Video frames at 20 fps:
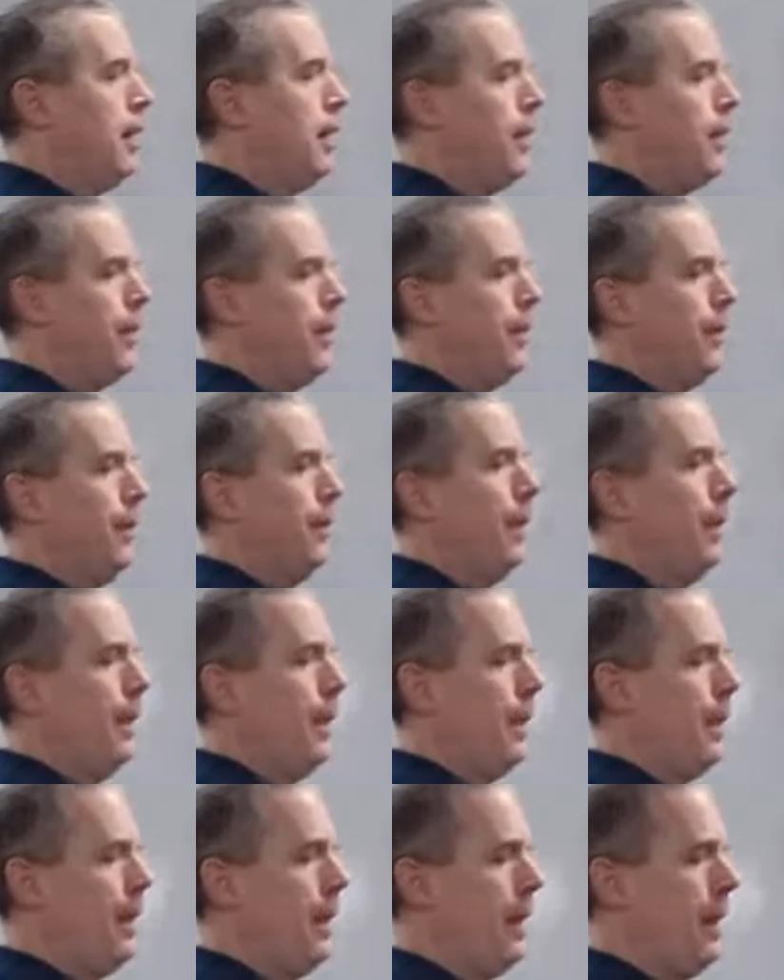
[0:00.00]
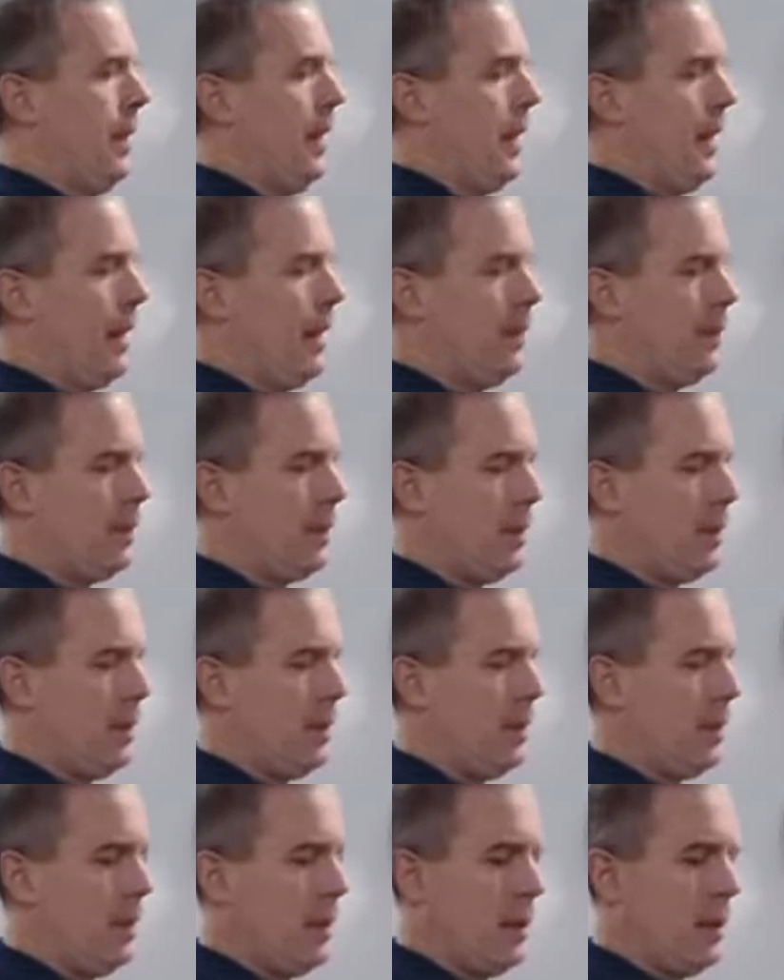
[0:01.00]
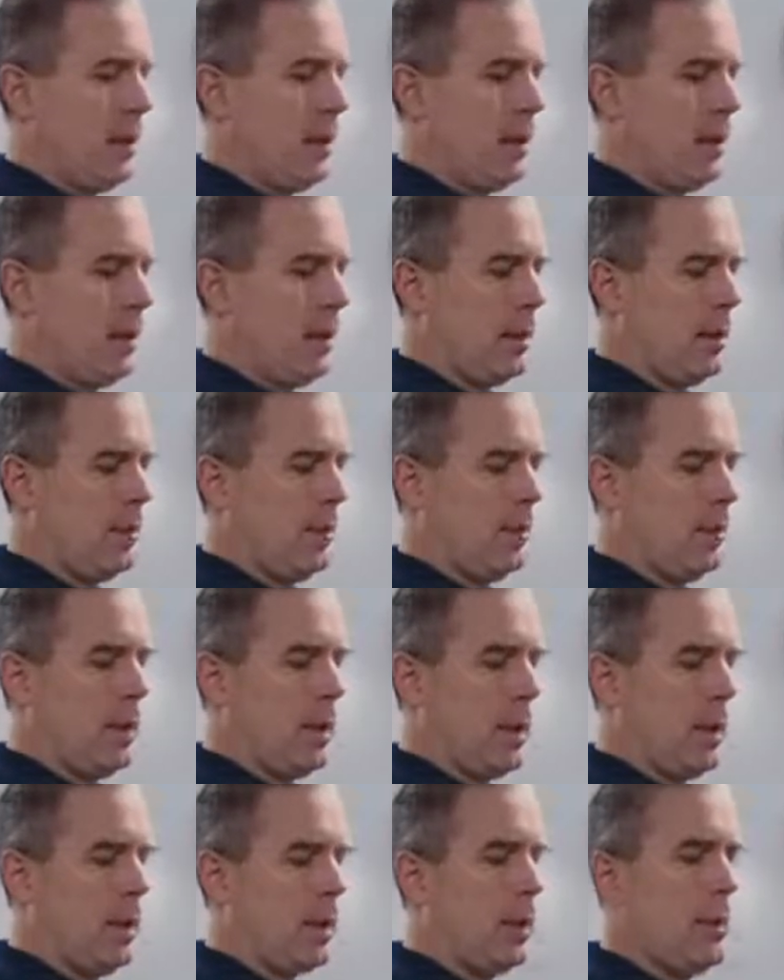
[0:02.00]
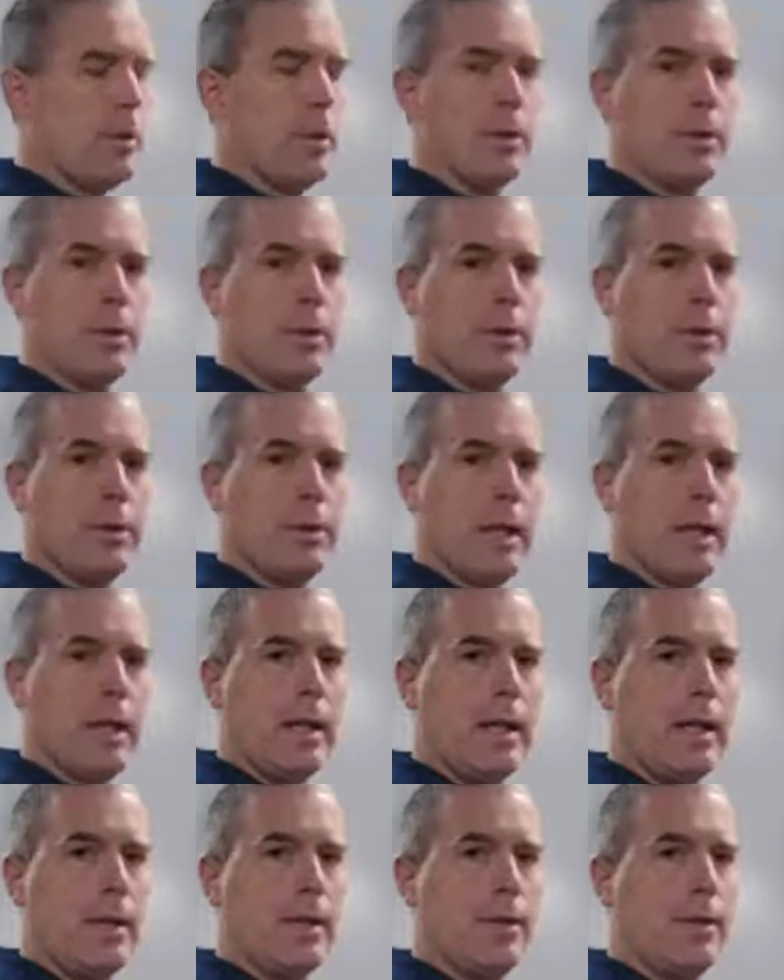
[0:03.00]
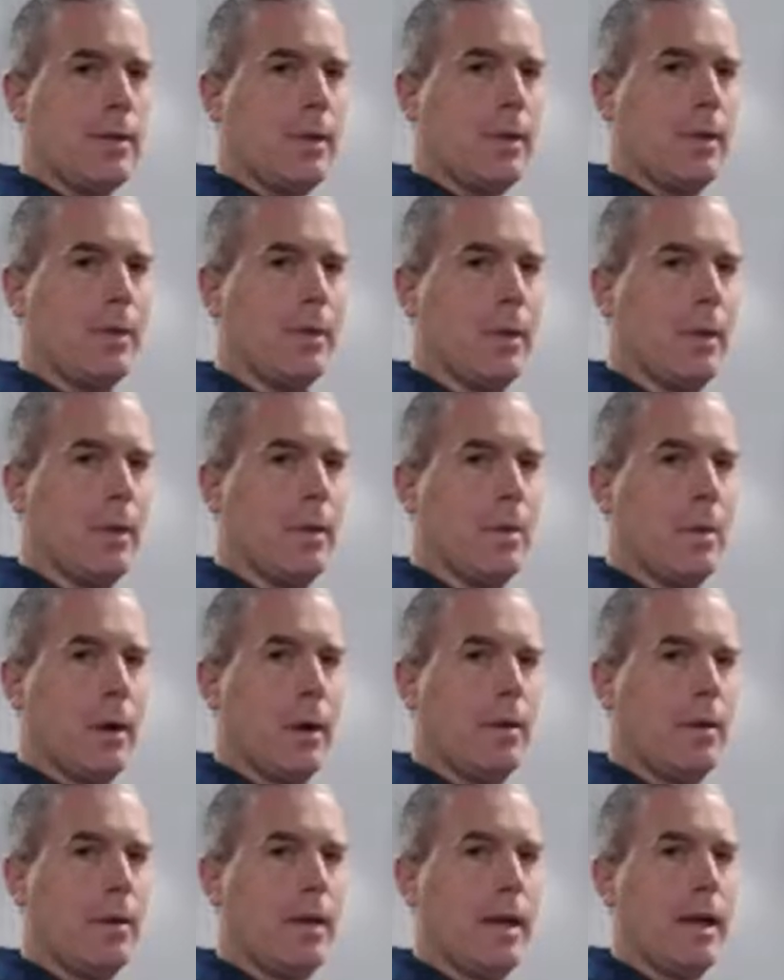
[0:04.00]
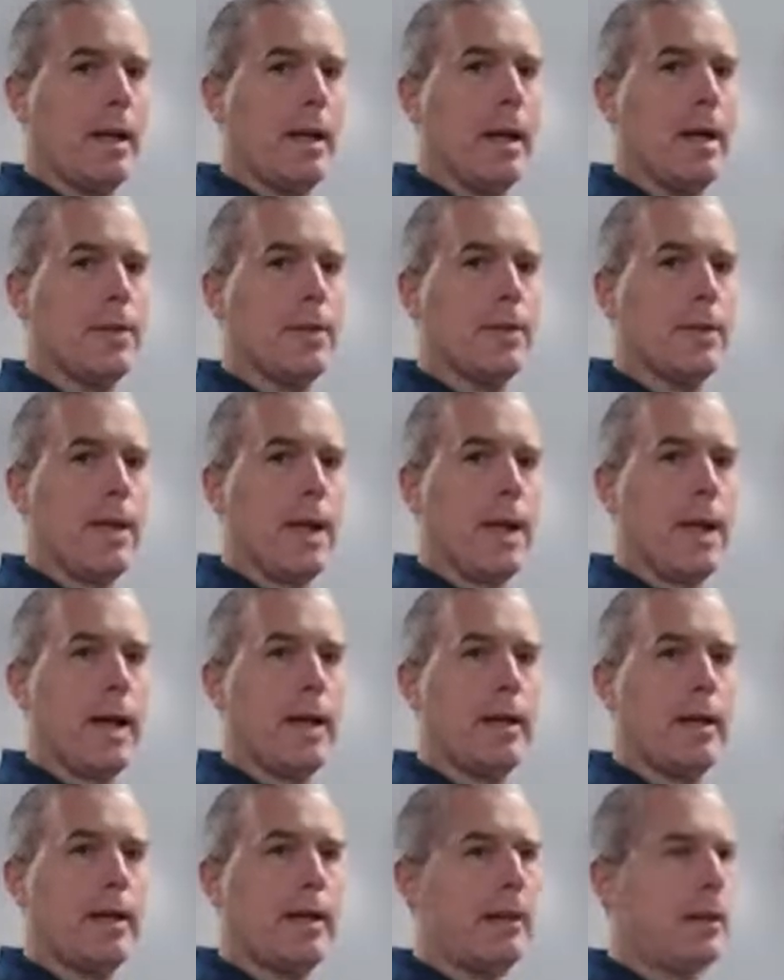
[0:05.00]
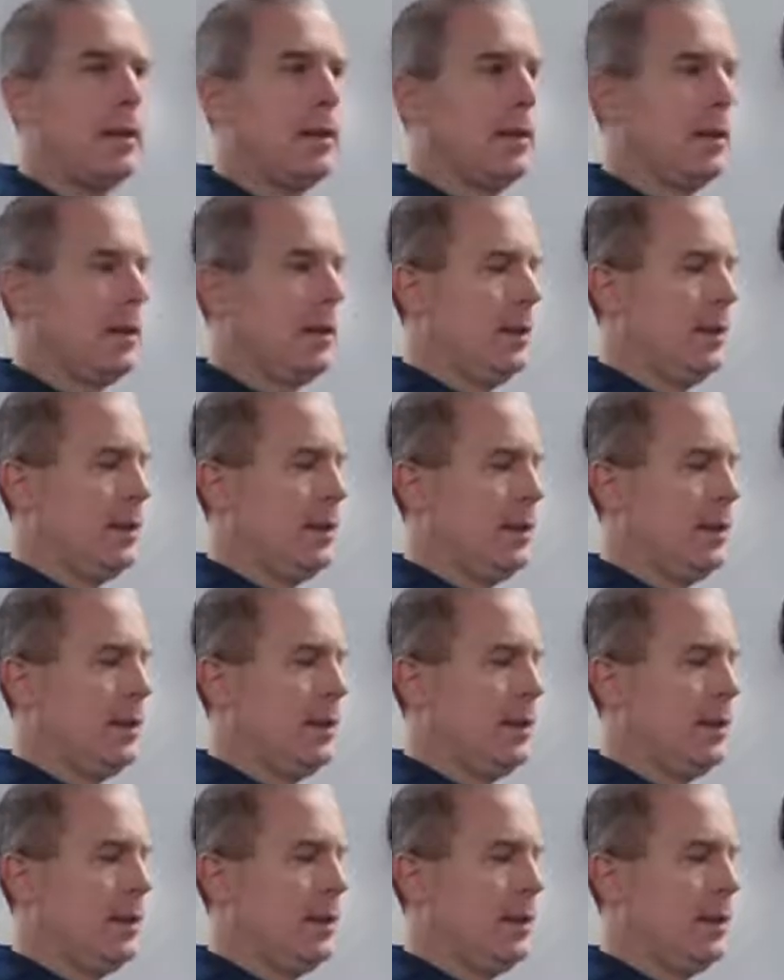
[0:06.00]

Now, I have seen customers that will take this and then run a water line outside.